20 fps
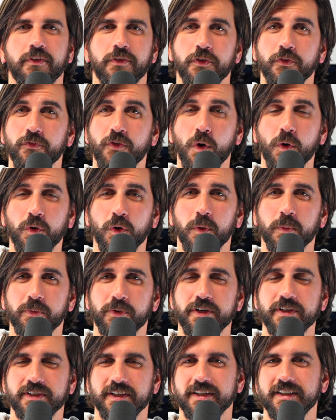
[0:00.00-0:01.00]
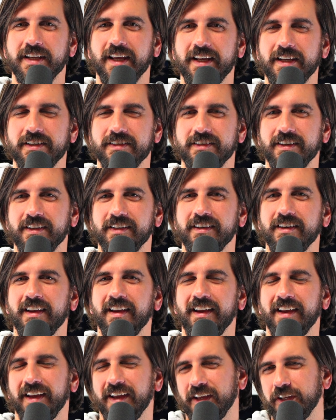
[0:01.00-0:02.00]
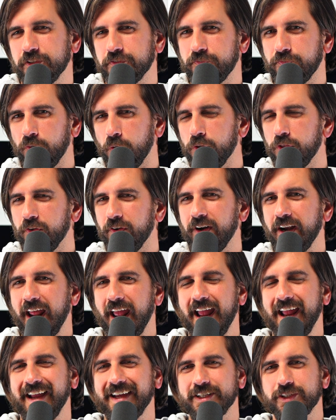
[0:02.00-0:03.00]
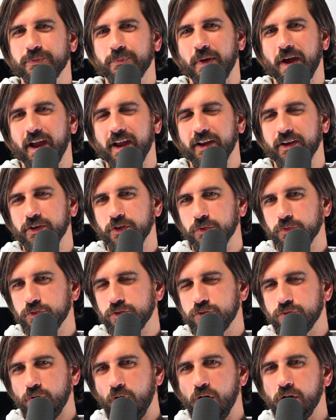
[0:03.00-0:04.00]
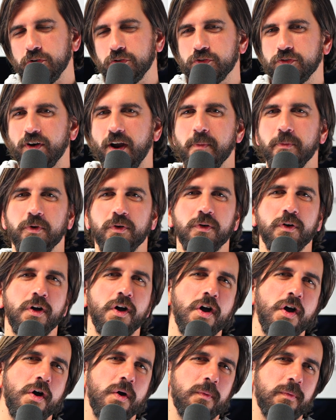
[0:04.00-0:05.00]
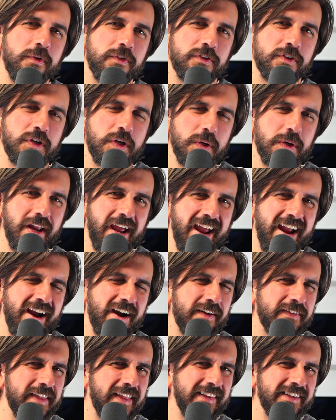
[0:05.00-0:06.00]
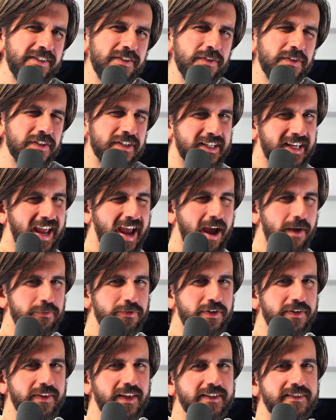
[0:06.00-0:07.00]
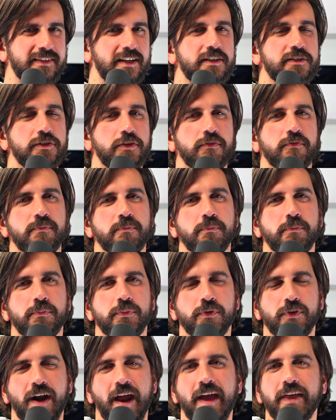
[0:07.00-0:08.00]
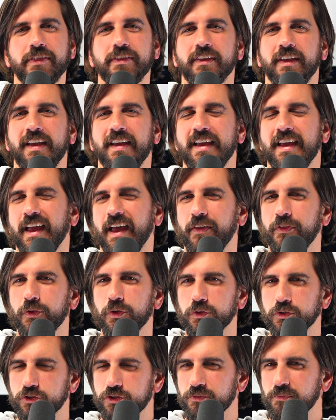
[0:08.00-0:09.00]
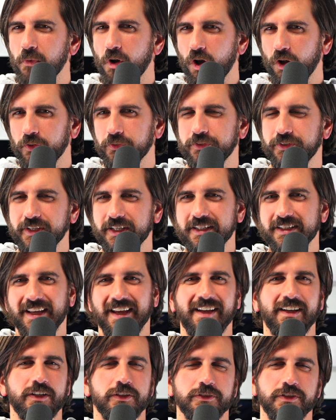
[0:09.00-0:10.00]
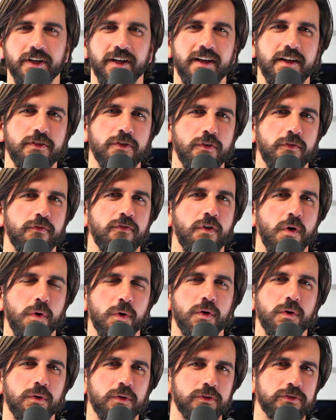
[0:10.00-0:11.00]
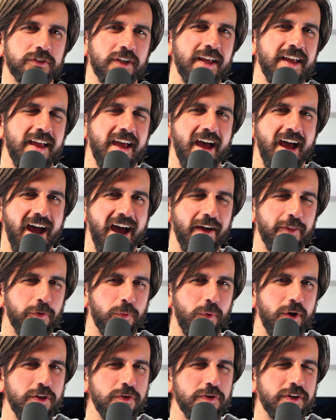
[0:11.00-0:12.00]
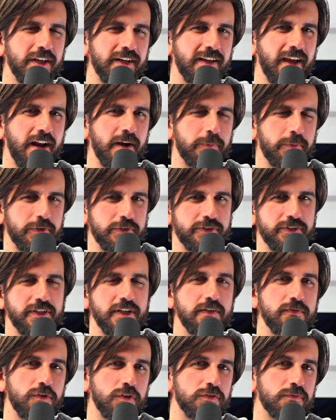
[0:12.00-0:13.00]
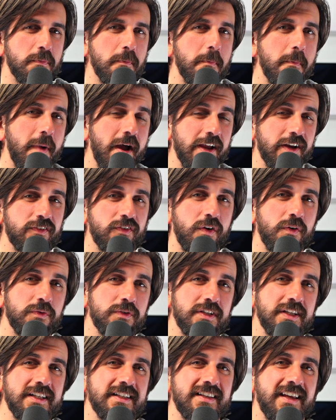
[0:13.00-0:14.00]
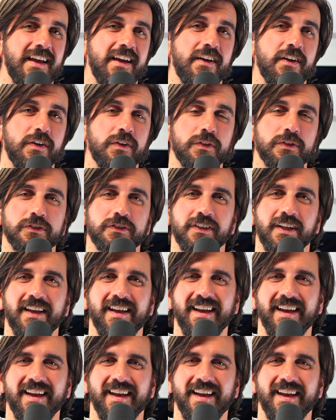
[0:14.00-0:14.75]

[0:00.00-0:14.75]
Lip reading: The vocal presentation is further enhanced by strong treble with good air that lets you just capture that sense of breath and those small details in the vocals. The way you can kind of perceive those micro details,